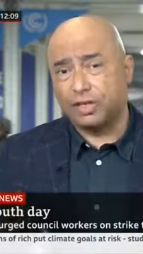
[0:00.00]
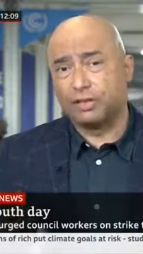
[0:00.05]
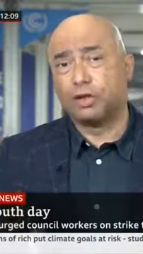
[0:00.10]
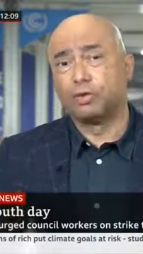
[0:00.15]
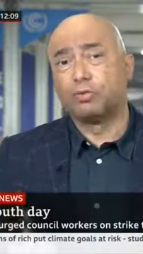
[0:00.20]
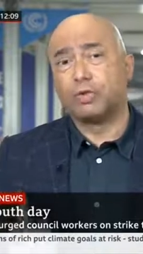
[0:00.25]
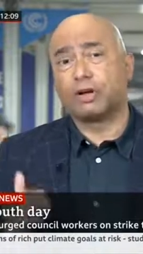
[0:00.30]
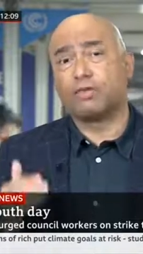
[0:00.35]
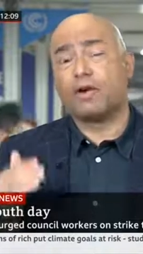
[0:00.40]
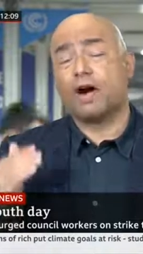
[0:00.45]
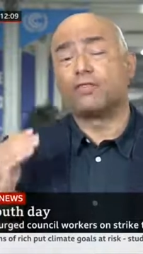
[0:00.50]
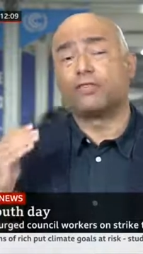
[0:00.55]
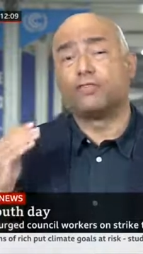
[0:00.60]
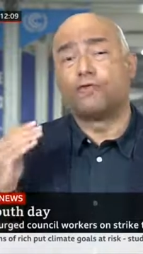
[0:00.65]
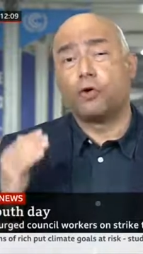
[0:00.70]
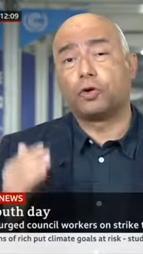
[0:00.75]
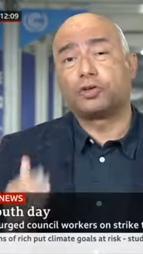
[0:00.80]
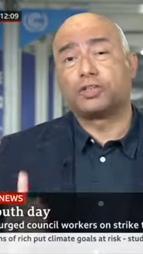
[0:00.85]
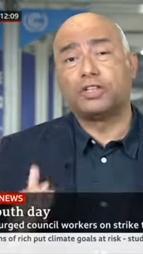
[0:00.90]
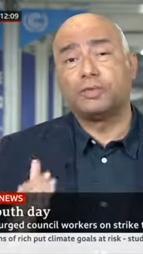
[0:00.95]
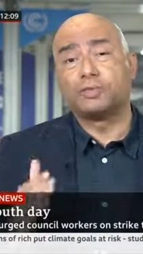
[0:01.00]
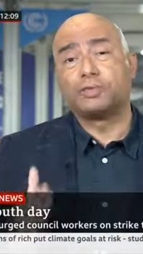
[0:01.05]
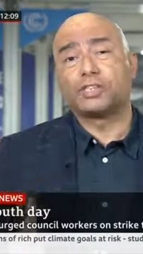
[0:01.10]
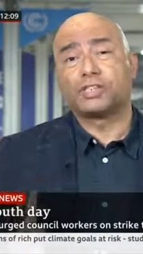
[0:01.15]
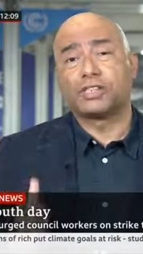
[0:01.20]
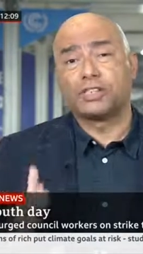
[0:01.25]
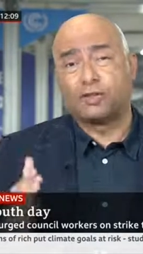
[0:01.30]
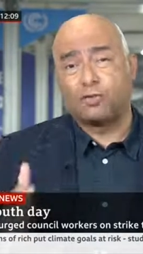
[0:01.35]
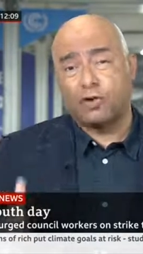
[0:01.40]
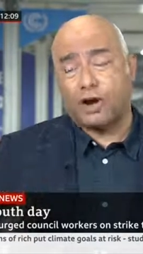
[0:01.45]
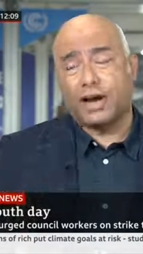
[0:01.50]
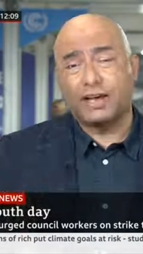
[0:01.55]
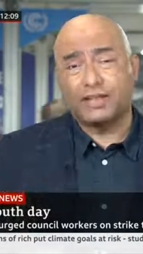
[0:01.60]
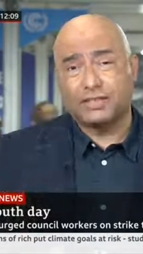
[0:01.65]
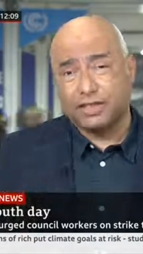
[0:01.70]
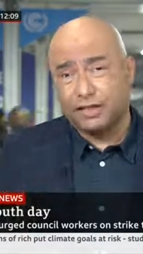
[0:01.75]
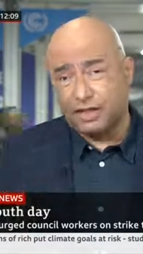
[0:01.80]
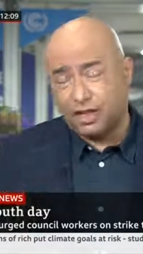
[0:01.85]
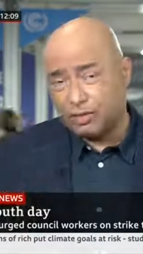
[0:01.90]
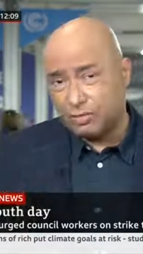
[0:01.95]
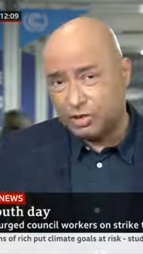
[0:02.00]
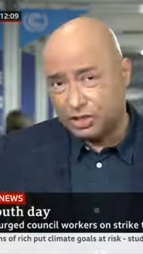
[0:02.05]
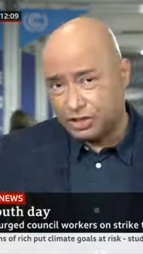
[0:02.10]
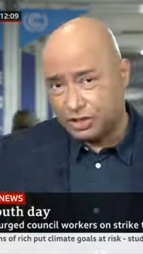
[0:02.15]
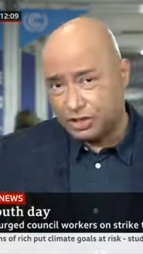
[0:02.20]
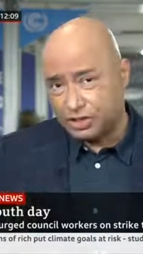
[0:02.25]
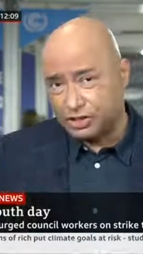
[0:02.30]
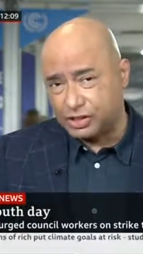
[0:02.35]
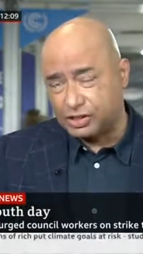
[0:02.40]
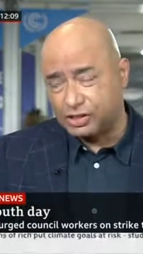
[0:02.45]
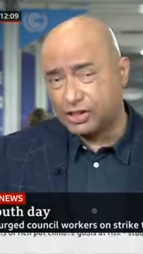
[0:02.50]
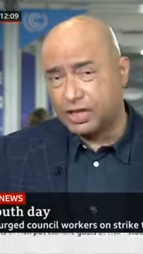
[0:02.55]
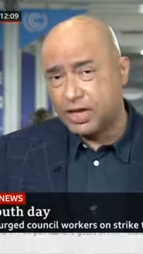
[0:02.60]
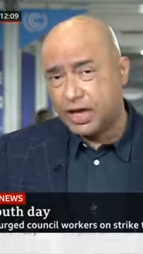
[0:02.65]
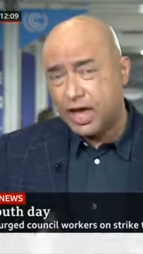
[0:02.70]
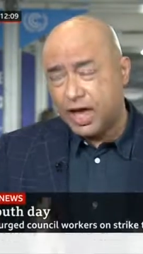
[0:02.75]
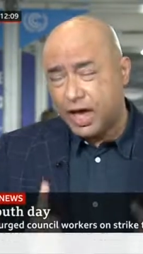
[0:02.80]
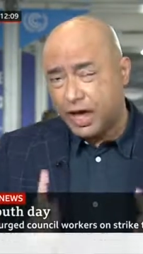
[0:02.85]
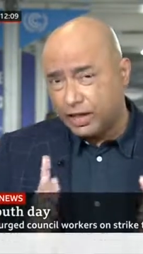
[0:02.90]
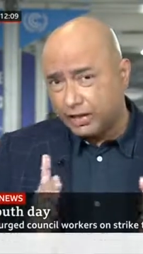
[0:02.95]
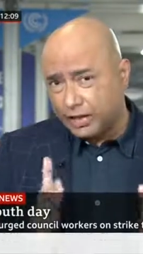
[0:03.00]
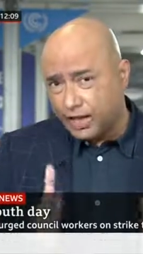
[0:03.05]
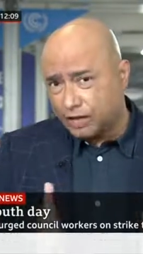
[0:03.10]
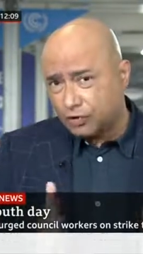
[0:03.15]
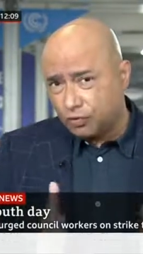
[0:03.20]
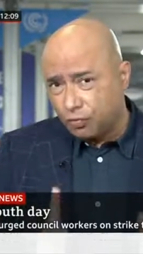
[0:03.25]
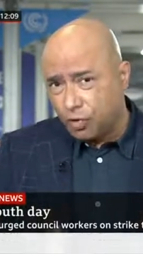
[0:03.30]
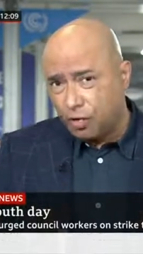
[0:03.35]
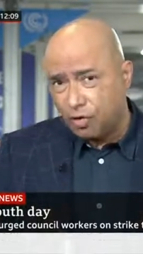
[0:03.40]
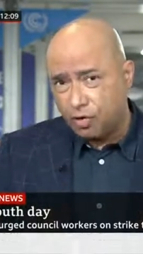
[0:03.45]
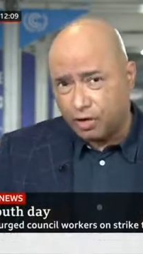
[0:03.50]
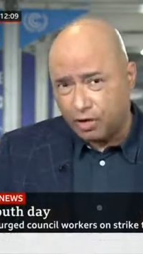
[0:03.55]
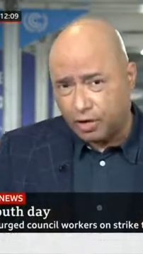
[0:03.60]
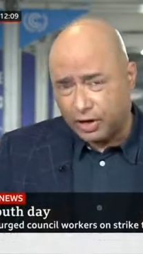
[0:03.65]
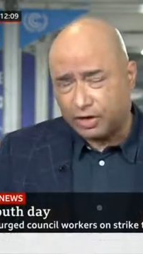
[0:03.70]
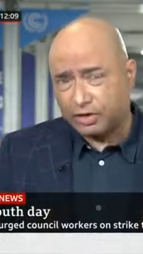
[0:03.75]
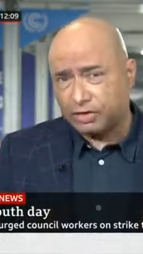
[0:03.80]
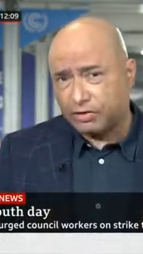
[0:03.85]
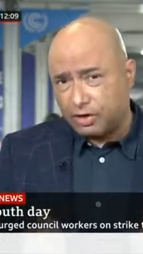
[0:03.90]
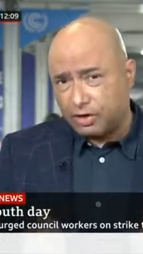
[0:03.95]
it will be around 14% rise in emissions. And that's why